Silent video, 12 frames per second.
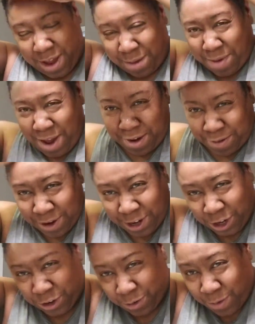I'm not really
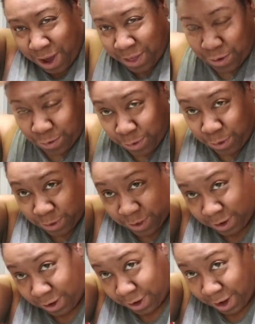sure why the
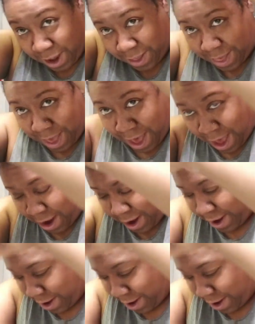roots look like that.